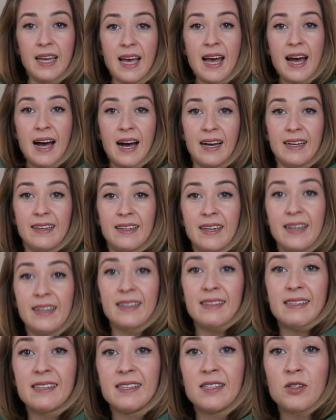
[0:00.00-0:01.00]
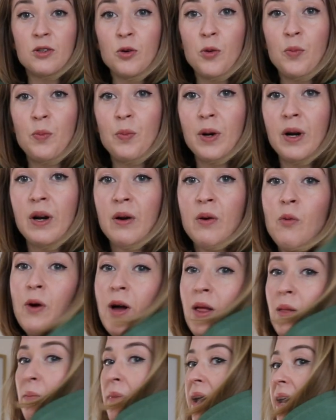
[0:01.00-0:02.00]
Yeah, I think it's super
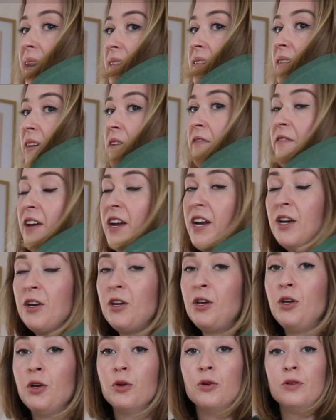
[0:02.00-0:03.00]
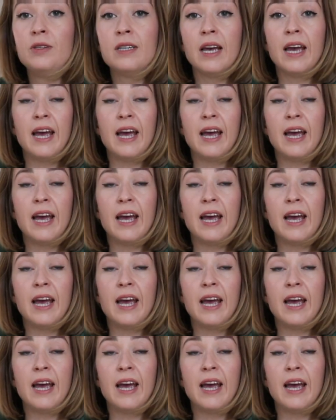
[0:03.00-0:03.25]
well made, very cute,